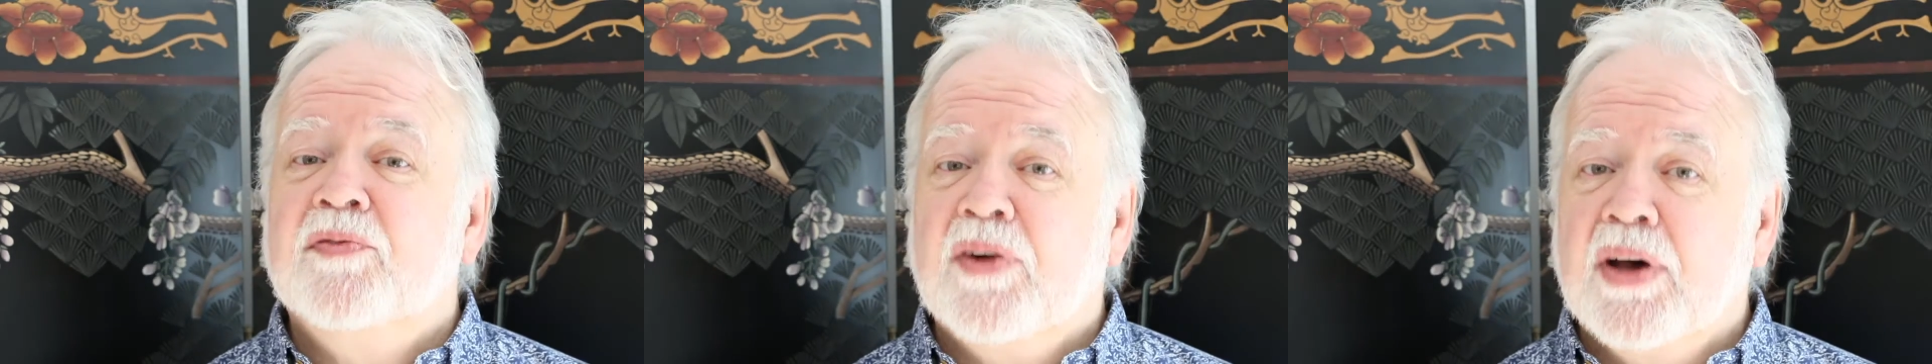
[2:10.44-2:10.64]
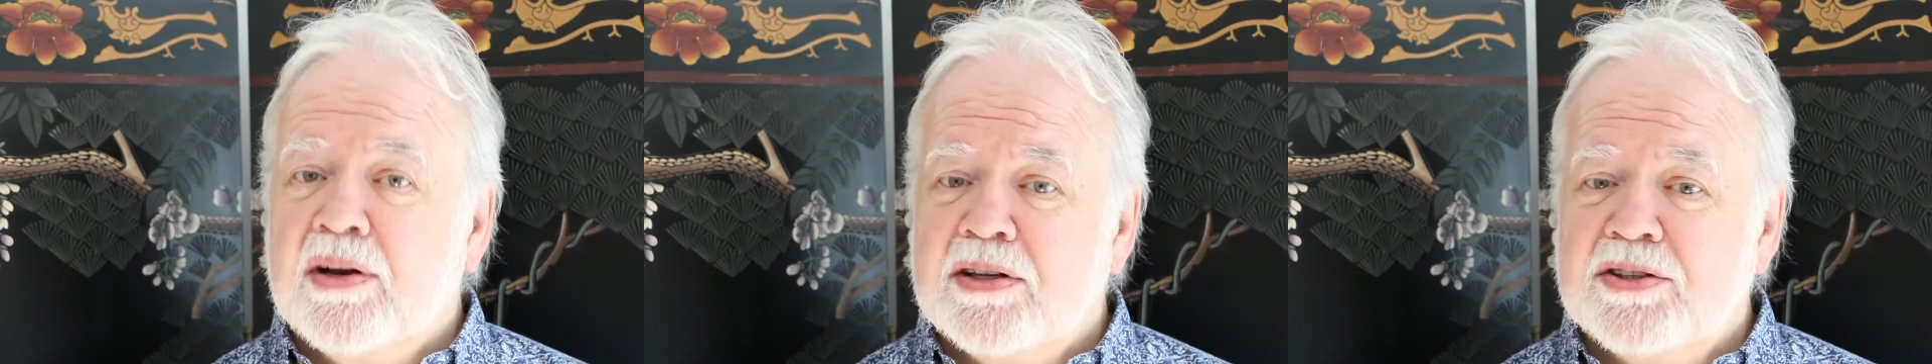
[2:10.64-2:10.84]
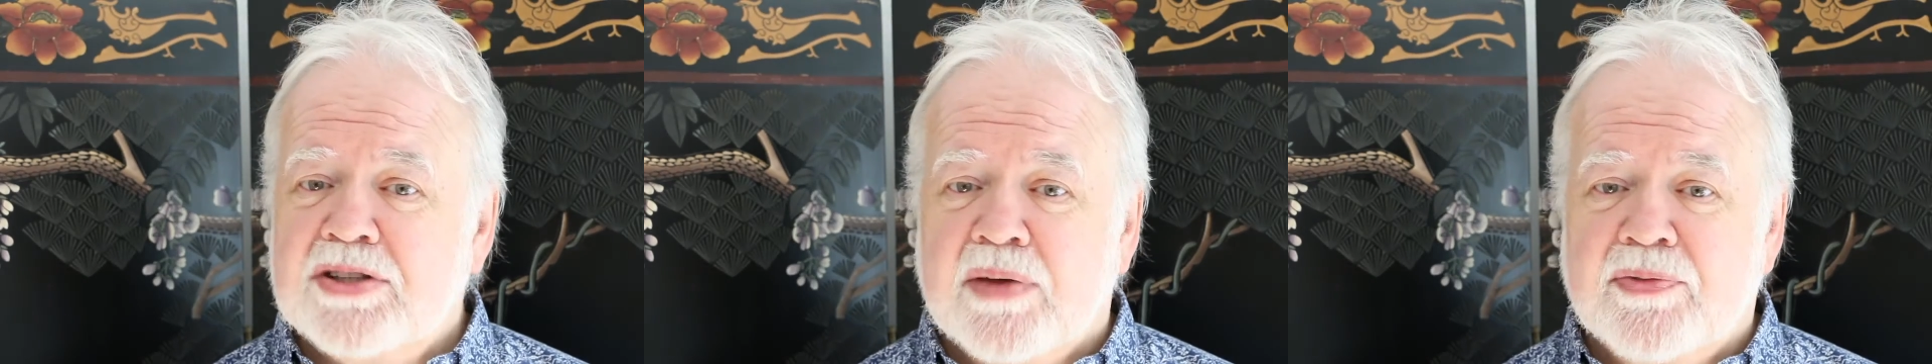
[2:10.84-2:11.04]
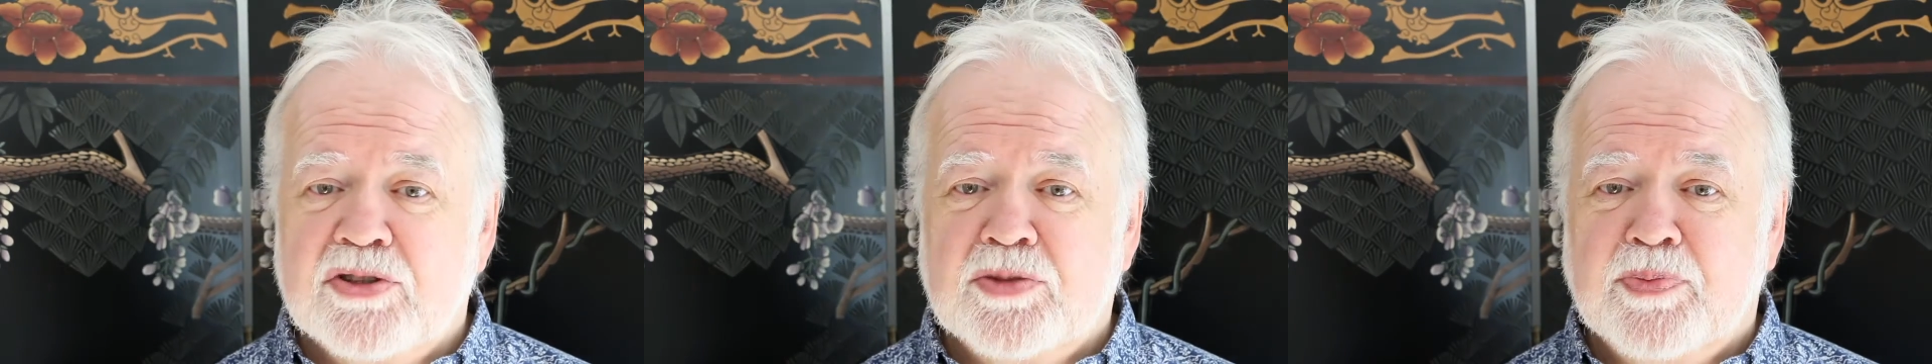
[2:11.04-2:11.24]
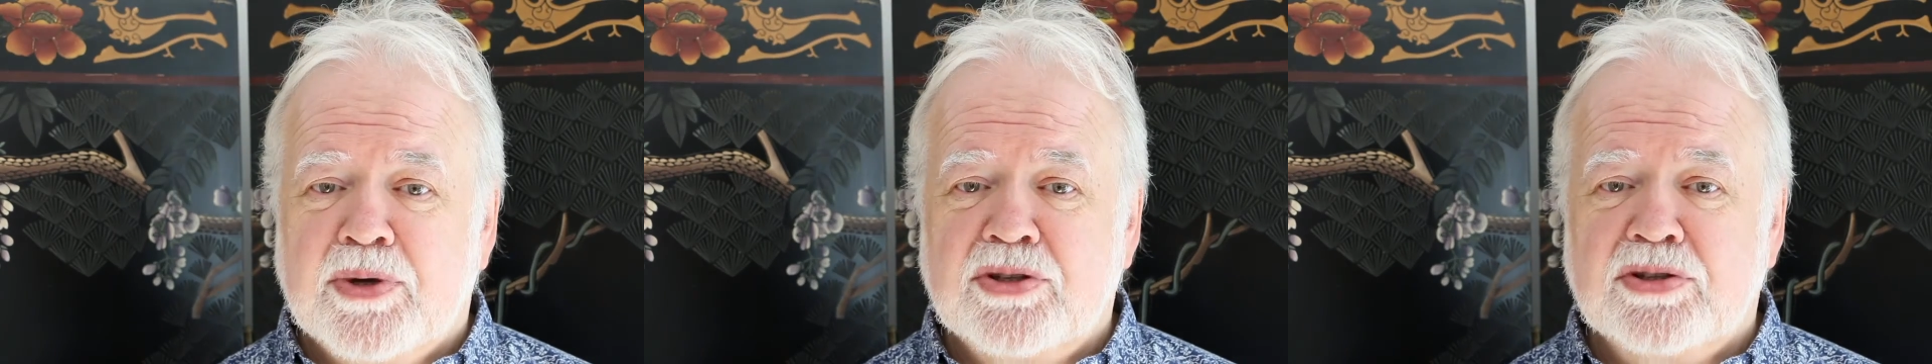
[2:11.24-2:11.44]
Finalists have a
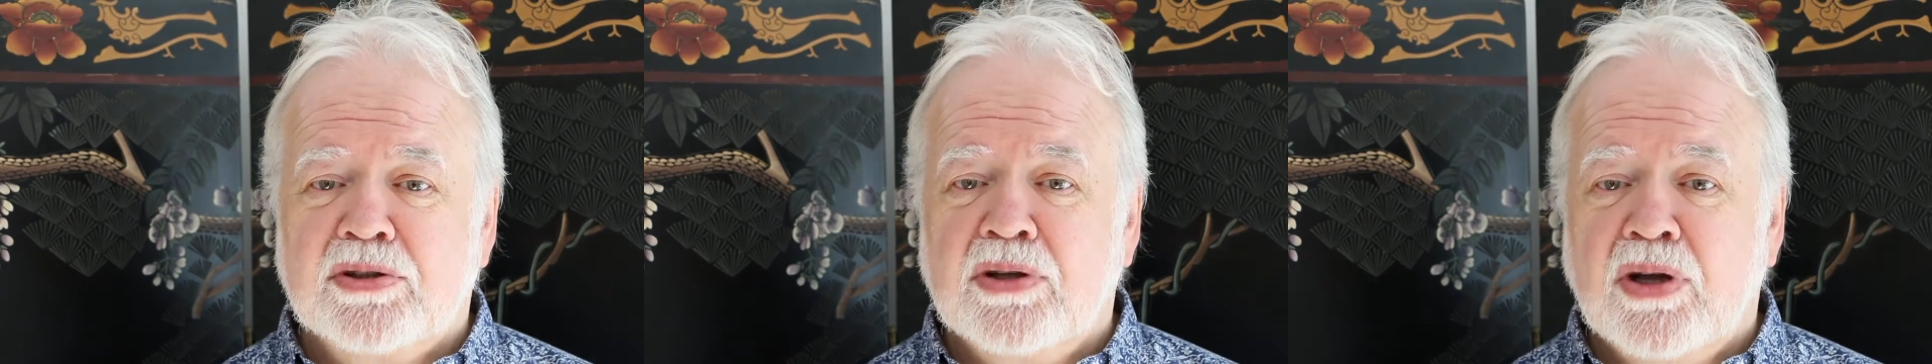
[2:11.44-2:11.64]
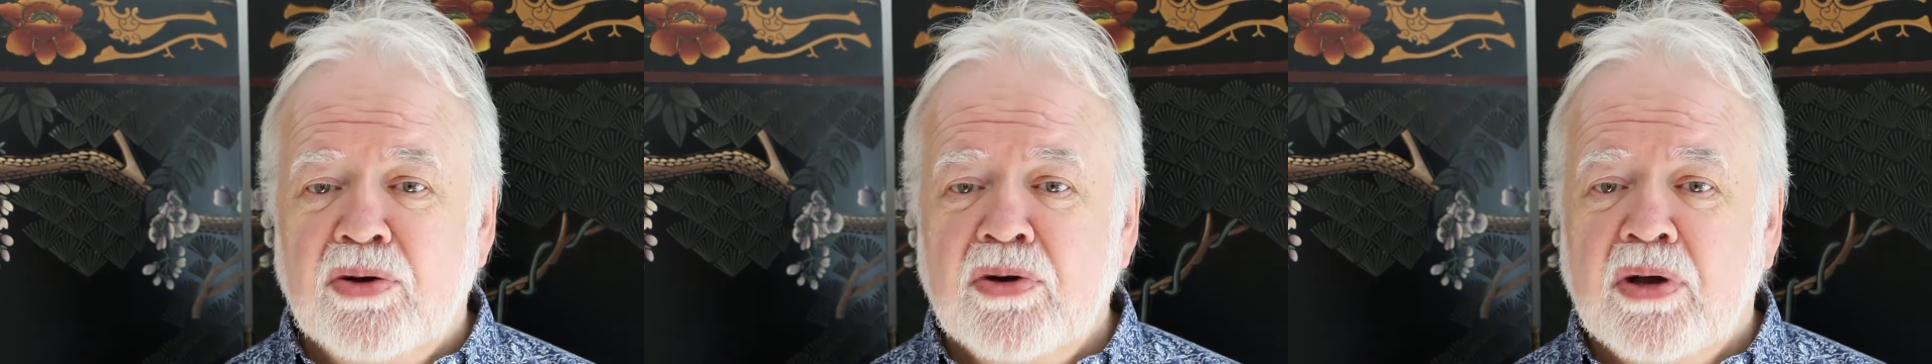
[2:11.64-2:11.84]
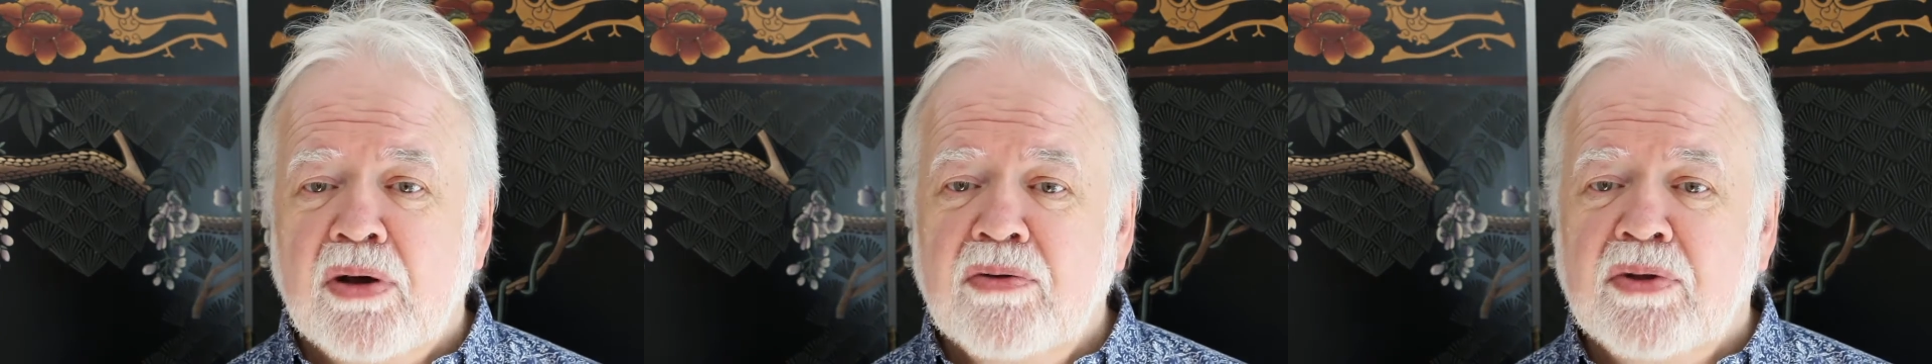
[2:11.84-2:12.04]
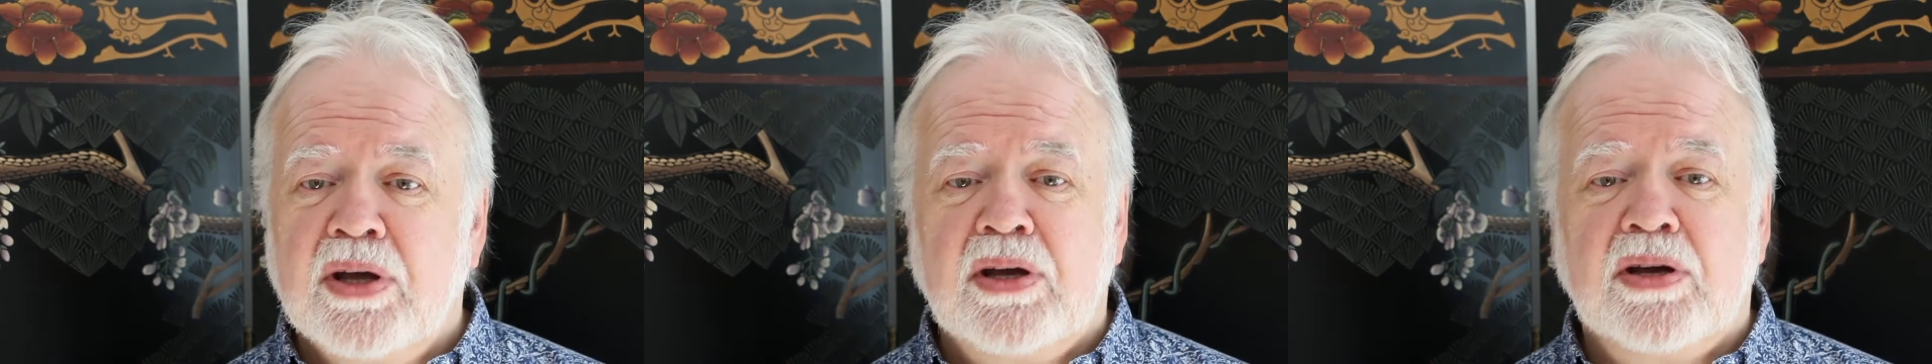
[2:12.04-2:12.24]
special logo they